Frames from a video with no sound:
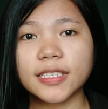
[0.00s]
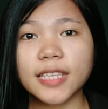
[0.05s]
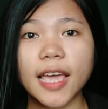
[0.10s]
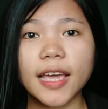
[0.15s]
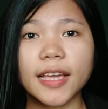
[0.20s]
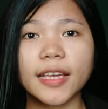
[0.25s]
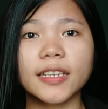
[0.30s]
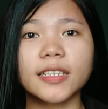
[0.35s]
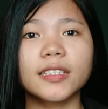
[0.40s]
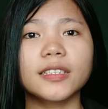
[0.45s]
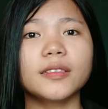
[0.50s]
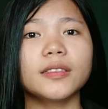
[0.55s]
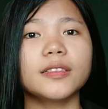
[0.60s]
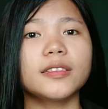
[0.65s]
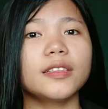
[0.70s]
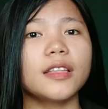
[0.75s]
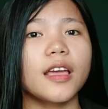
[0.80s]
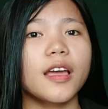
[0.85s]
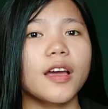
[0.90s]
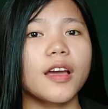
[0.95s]

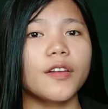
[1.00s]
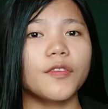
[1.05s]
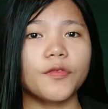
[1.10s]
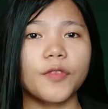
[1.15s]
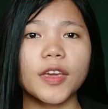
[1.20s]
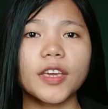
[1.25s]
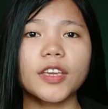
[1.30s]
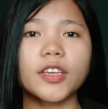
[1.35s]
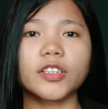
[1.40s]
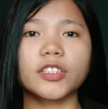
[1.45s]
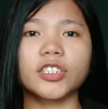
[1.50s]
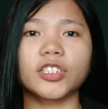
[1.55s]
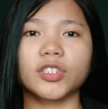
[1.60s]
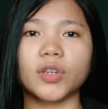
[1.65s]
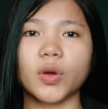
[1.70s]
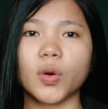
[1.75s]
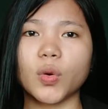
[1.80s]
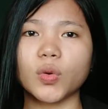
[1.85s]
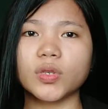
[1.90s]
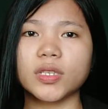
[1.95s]
second figure
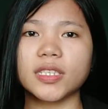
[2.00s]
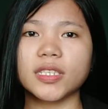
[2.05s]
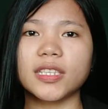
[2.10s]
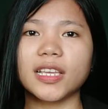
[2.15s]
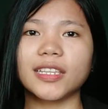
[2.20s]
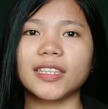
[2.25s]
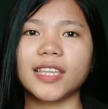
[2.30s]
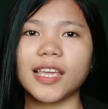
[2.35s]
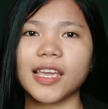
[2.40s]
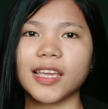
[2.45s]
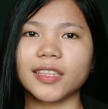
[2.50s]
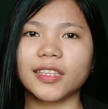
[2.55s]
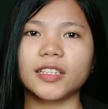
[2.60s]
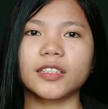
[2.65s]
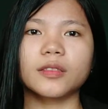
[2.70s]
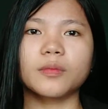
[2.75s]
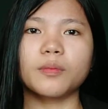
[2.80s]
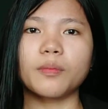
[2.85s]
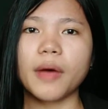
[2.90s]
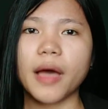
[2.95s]
shows the
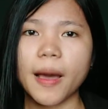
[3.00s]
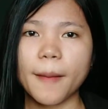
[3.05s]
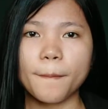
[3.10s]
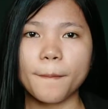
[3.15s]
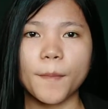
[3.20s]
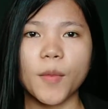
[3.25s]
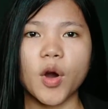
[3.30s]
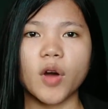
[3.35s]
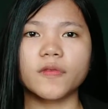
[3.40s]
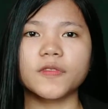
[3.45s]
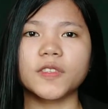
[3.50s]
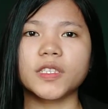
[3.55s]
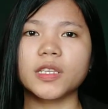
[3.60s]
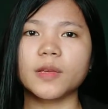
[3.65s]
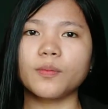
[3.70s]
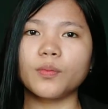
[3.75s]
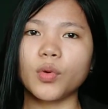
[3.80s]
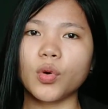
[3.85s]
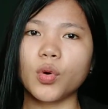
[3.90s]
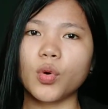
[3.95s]
detailed map of
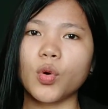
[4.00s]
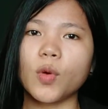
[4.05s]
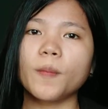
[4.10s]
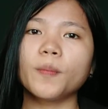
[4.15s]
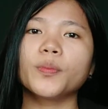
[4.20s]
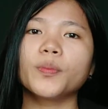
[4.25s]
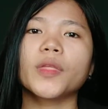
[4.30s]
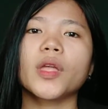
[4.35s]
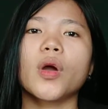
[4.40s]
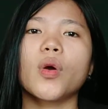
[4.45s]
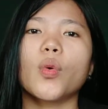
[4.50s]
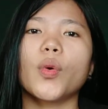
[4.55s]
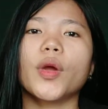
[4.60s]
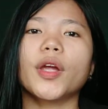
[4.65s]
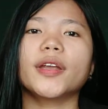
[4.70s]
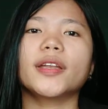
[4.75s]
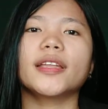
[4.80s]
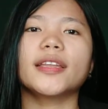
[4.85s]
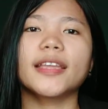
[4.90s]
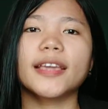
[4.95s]
Cebu
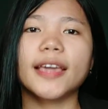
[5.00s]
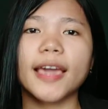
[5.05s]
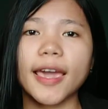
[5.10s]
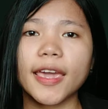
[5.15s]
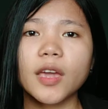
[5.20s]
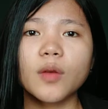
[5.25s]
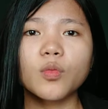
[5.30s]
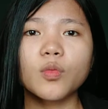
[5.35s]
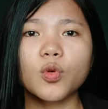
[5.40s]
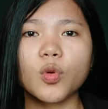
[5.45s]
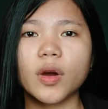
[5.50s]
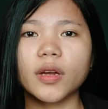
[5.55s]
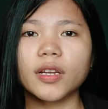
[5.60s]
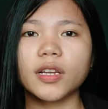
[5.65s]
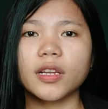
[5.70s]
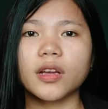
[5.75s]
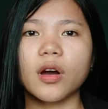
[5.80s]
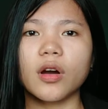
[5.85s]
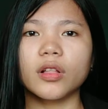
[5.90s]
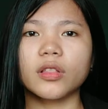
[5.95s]
where the Decayum
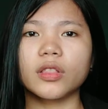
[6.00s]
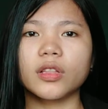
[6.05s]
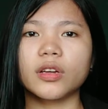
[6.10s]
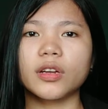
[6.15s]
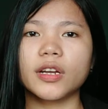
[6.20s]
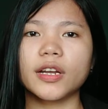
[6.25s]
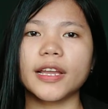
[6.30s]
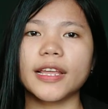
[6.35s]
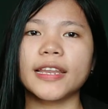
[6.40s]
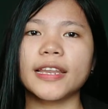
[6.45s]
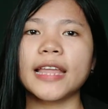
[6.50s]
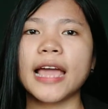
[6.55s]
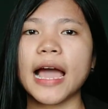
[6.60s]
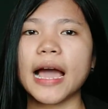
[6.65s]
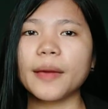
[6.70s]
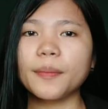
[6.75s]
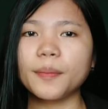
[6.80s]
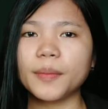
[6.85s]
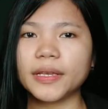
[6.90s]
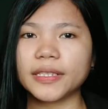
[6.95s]
quadricolor
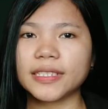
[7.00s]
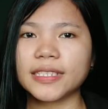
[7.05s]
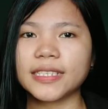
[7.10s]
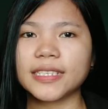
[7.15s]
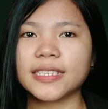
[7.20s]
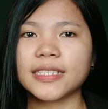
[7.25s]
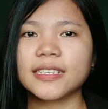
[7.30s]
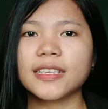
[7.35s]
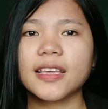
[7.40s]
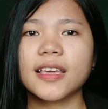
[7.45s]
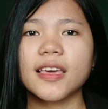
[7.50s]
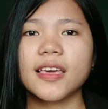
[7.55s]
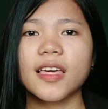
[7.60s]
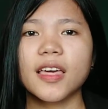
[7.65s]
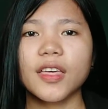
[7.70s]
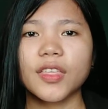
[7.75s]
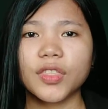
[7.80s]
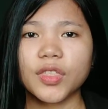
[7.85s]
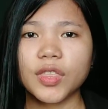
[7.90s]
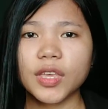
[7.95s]
inhabits.
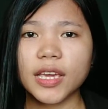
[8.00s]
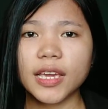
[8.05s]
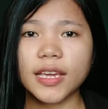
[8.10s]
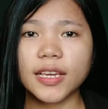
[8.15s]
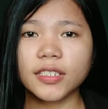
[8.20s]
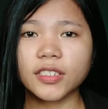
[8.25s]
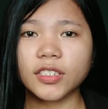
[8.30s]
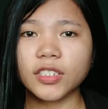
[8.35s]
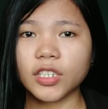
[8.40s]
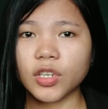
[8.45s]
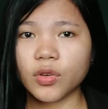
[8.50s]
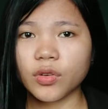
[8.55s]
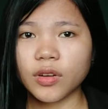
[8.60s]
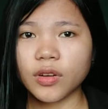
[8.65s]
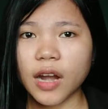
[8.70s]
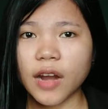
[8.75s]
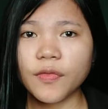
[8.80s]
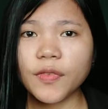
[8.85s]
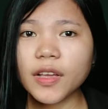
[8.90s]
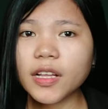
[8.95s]
The
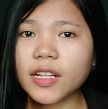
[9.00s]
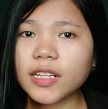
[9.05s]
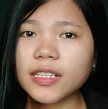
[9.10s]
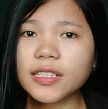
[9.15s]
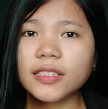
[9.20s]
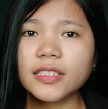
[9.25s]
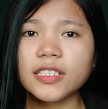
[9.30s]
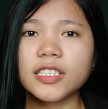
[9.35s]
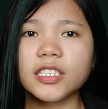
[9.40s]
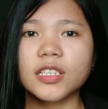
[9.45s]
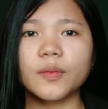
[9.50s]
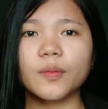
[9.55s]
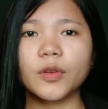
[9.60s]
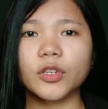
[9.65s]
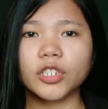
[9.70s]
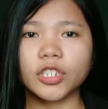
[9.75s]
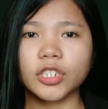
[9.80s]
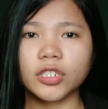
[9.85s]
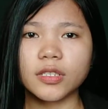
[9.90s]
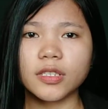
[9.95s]
geographical
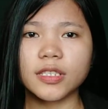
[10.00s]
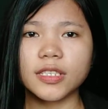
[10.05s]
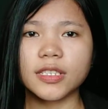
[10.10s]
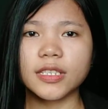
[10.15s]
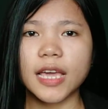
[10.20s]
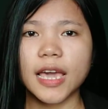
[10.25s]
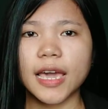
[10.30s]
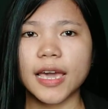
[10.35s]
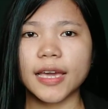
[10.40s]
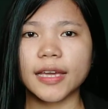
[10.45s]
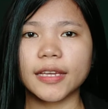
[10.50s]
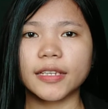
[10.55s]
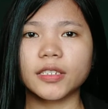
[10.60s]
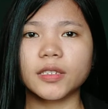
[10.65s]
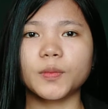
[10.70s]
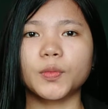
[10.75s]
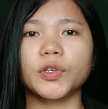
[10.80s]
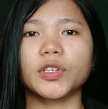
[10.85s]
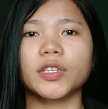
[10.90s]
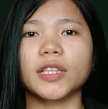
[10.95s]
distributions
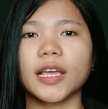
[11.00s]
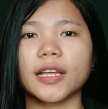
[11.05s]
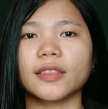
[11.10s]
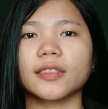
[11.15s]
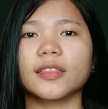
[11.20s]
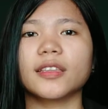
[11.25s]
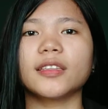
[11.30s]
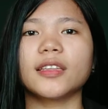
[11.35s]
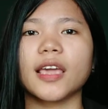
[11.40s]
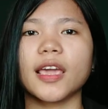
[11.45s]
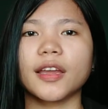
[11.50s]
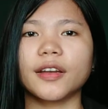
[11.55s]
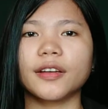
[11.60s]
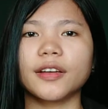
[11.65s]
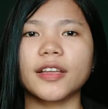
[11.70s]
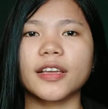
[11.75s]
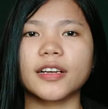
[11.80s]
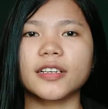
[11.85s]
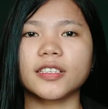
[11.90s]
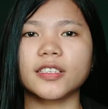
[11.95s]
and protected
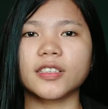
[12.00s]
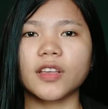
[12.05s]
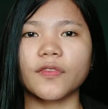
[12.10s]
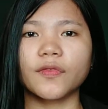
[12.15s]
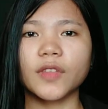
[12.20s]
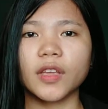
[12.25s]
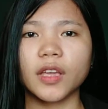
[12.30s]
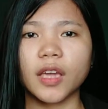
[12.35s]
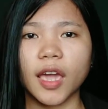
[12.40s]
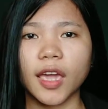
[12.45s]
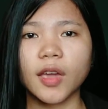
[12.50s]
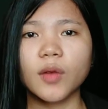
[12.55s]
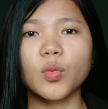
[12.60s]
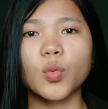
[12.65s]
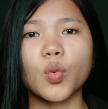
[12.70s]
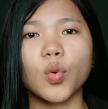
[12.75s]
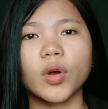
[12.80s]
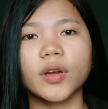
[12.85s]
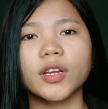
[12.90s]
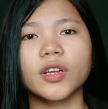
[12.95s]
areas of
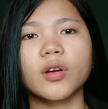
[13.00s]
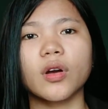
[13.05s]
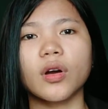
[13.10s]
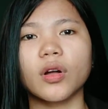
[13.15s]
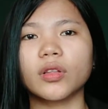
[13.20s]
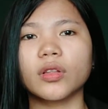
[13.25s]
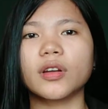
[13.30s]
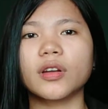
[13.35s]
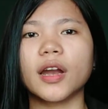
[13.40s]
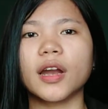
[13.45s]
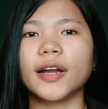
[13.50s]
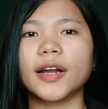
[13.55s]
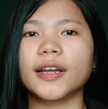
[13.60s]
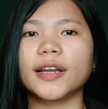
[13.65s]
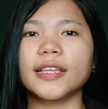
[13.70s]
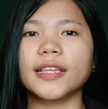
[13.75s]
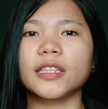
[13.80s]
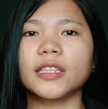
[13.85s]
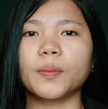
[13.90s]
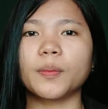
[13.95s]
Decayum quadricolor are
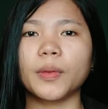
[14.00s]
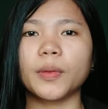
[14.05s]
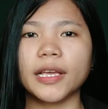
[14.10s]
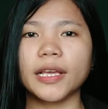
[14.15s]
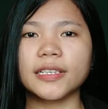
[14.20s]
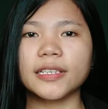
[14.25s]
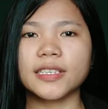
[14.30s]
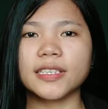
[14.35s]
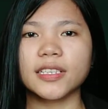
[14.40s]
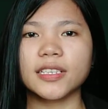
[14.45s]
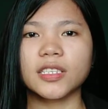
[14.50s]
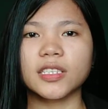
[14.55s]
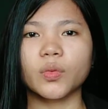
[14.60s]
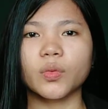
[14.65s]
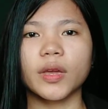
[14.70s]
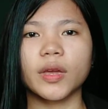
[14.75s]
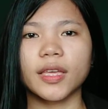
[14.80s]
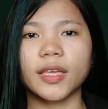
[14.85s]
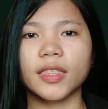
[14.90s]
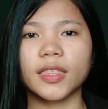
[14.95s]
in the places
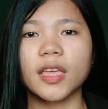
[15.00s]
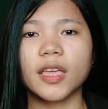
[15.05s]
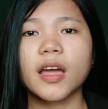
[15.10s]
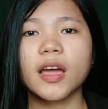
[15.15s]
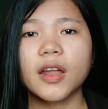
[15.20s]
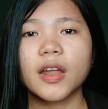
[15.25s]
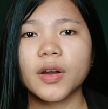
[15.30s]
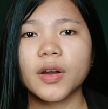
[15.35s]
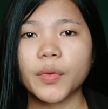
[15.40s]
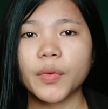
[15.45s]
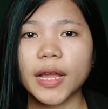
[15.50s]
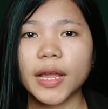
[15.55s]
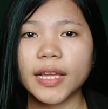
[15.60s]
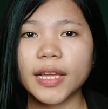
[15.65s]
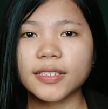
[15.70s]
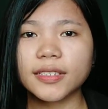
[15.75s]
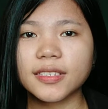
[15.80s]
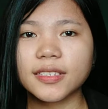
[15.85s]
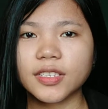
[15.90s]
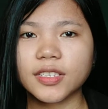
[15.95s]
with
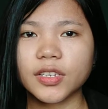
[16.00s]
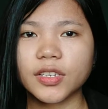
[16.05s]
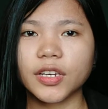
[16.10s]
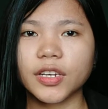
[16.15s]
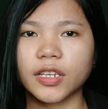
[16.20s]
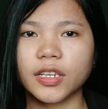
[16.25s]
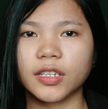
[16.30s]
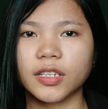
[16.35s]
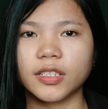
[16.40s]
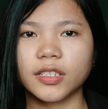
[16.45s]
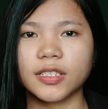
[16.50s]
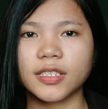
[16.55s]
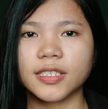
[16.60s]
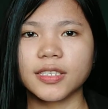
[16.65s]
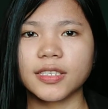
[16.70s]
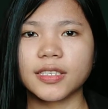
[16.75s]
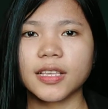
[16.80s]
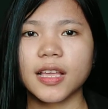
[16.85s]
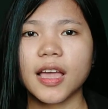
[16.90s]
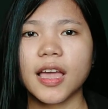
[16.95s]
red
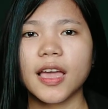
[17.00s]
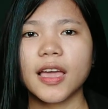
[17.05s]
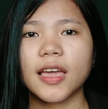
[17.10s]
circles.